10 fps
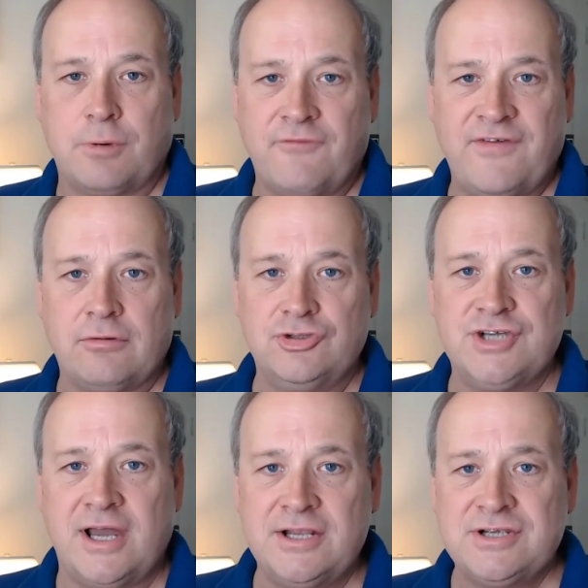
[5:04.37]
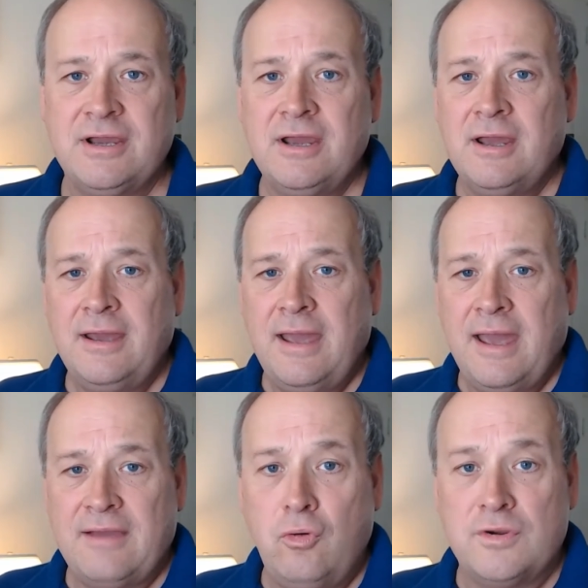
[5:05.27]
federal judge
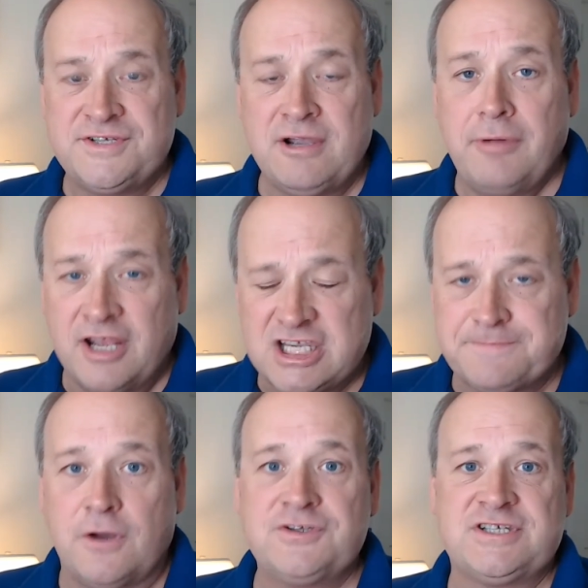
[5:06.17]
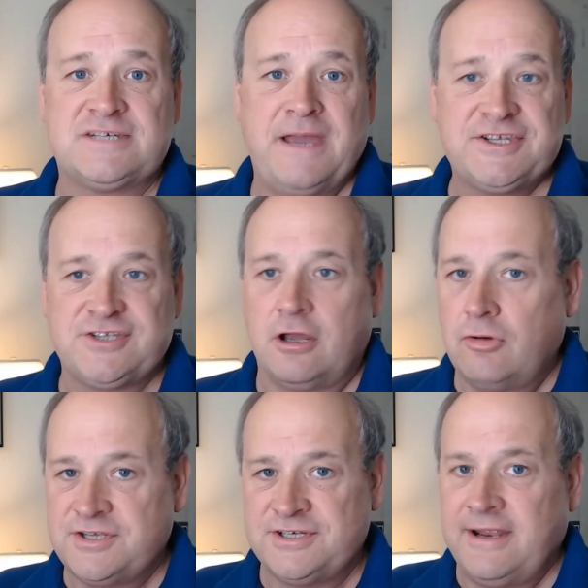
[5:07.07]
who has never been exposed to space law or
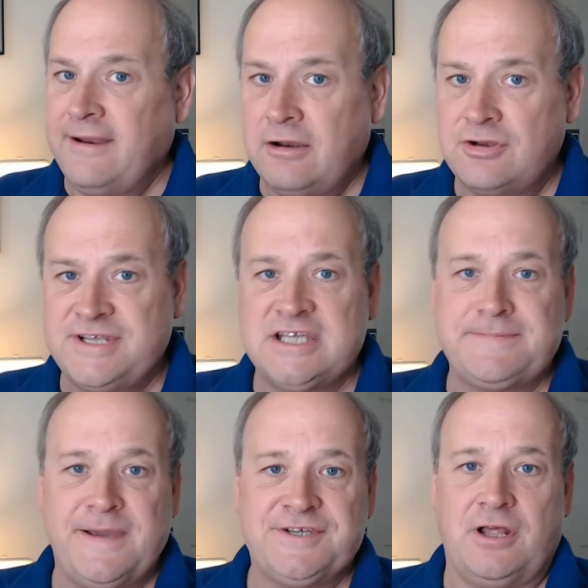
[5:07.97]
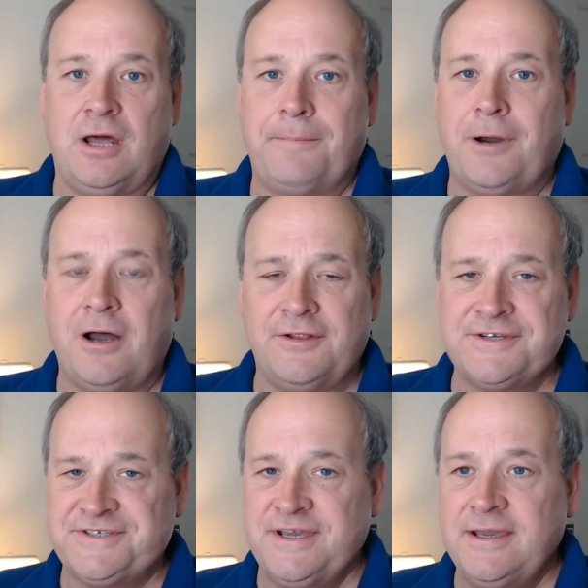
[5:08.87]
doesn't understand space law and
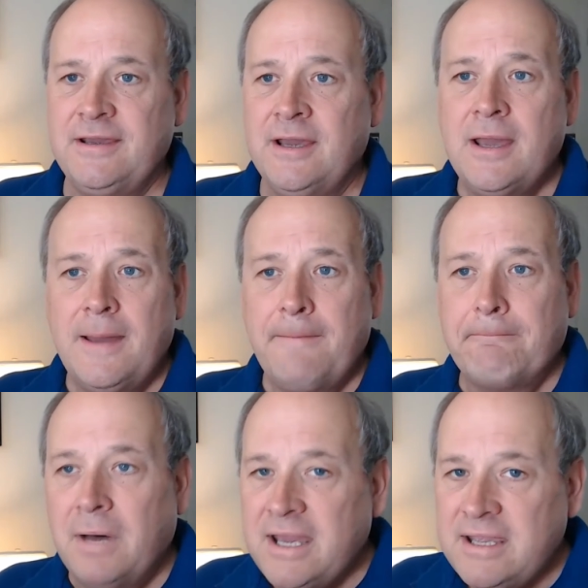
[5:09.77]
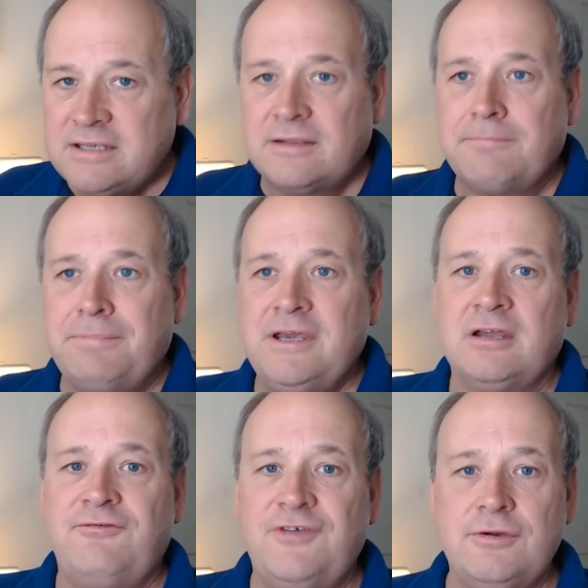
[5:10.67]
policy might be
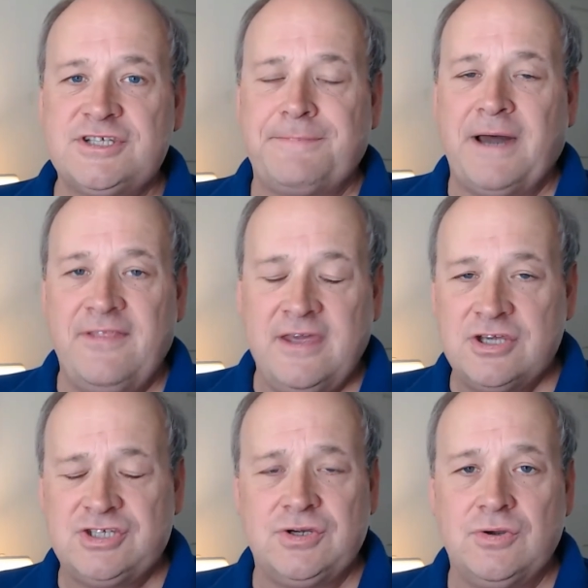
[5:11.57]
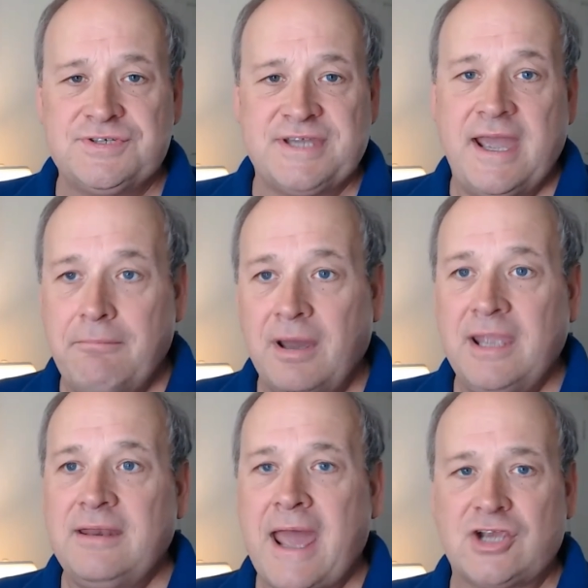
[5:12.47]
confused by the issues and
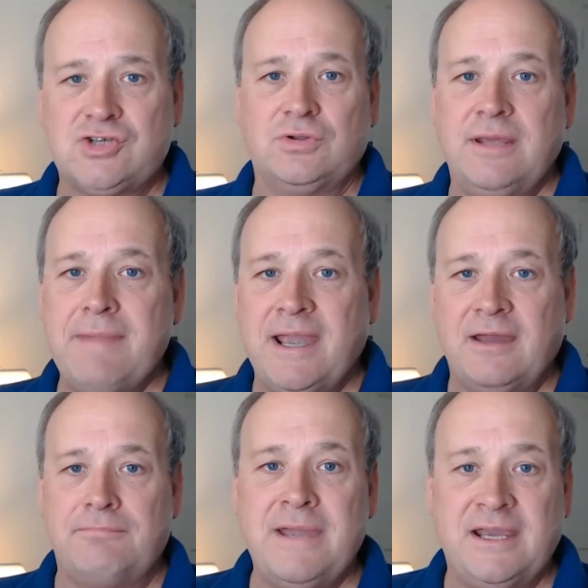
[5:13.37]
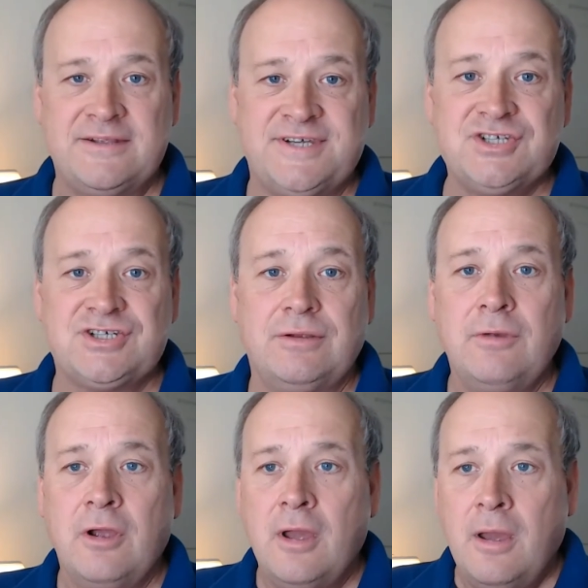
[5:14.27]
might actually make a decision
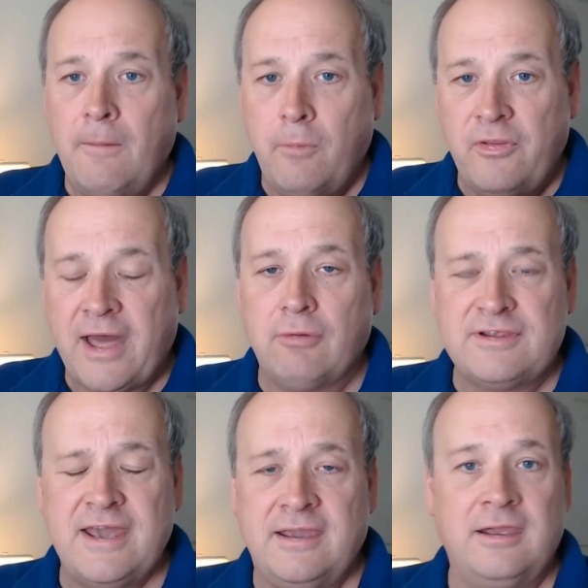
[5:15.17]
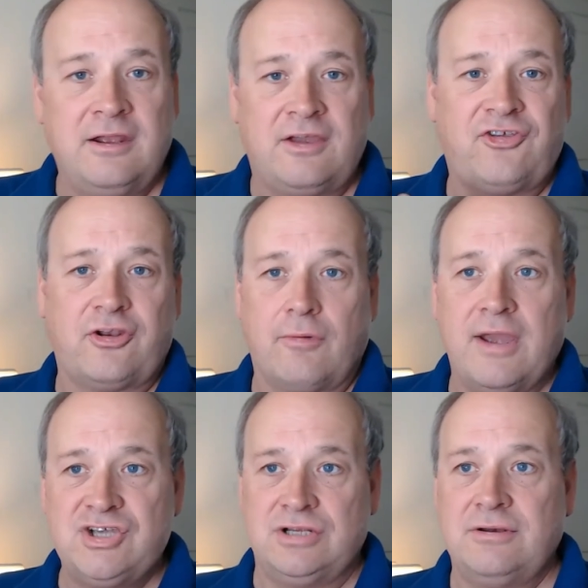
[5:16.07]
without taking into
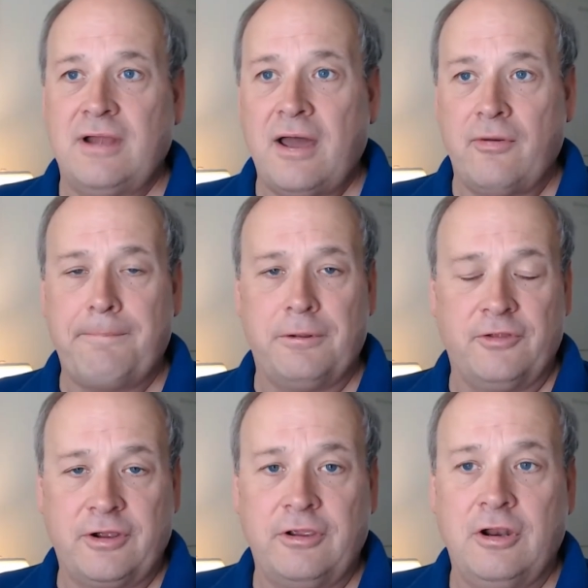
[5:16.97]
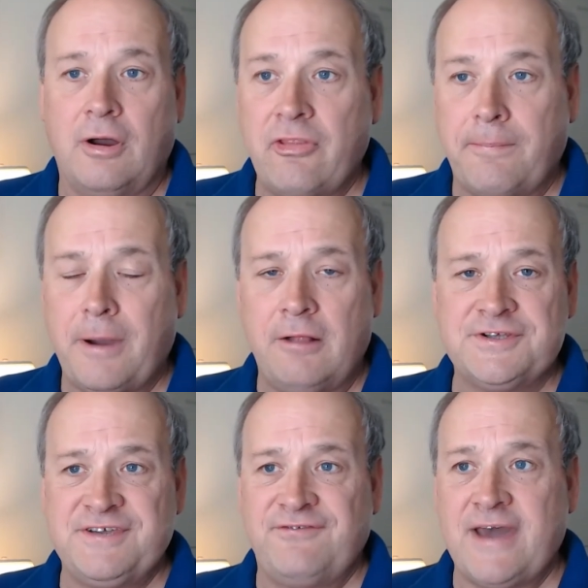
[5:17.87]
consideration other political, other
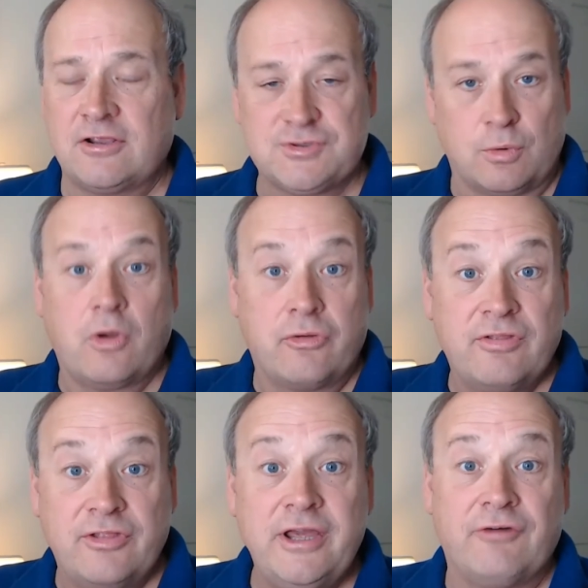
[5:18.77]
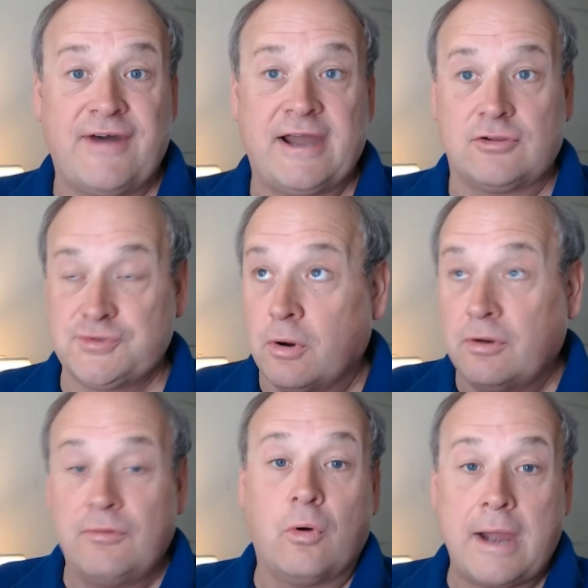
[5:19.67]
policy factors or other legal factors
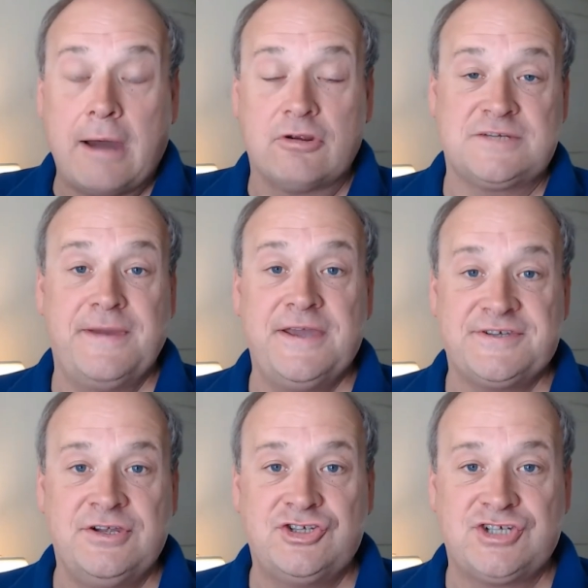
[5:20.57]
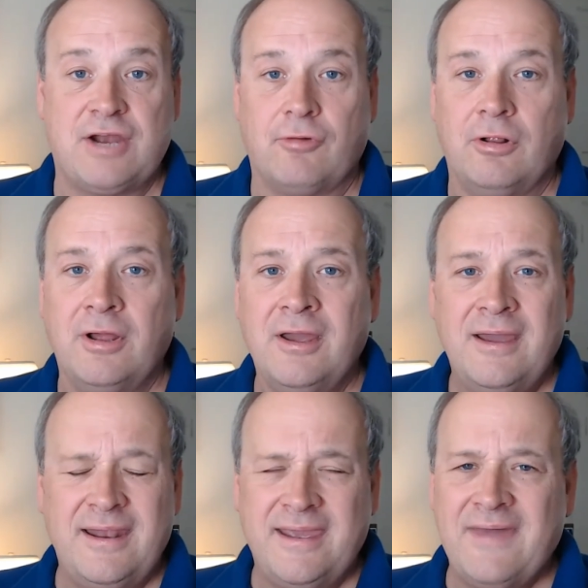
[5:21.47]
or outer space in general.
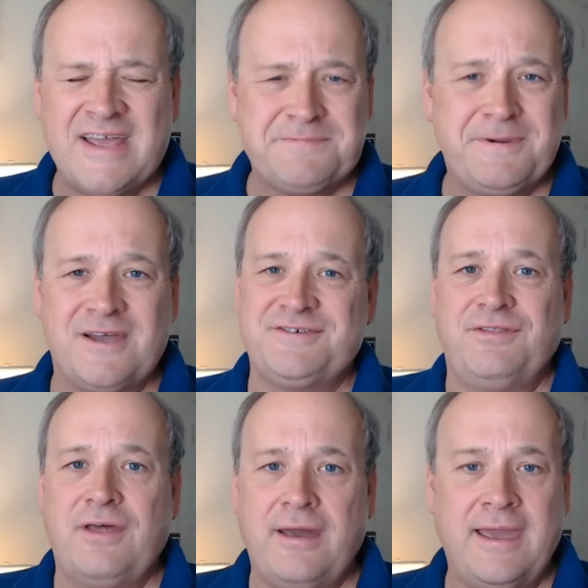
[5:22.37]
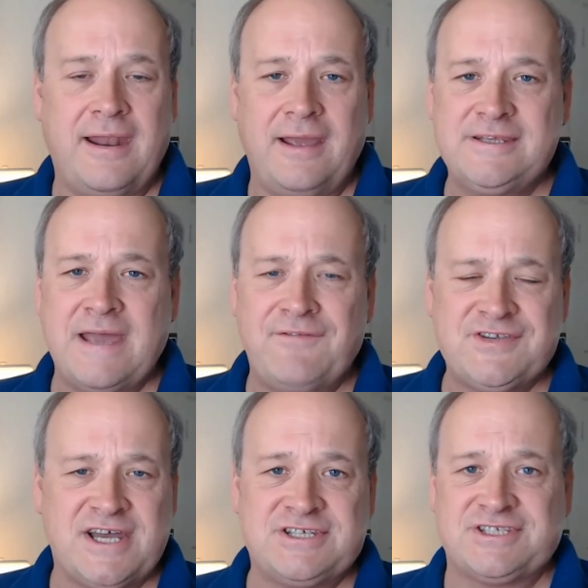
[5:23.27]
And again, that's because, again, I
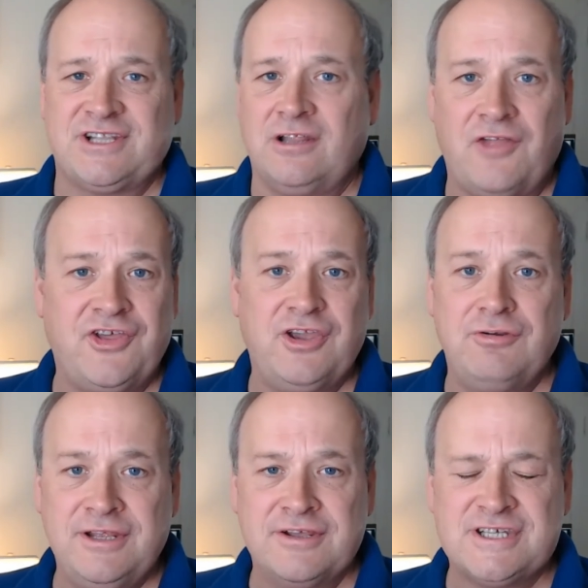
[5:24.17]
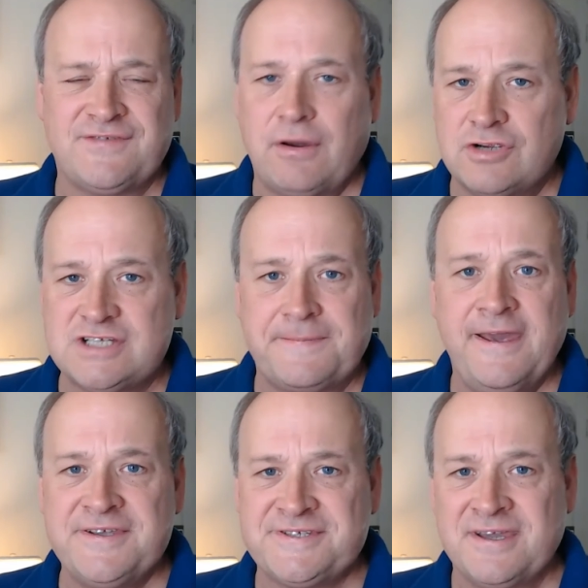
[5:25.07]
emphasize this a lot, the uniqueness of outer
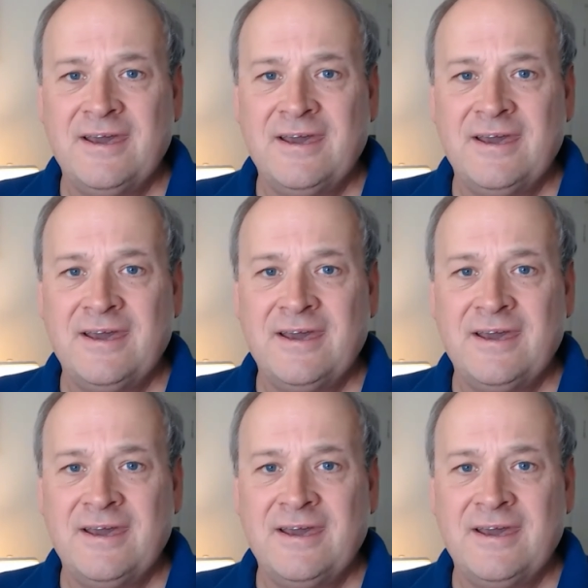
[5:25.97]
space.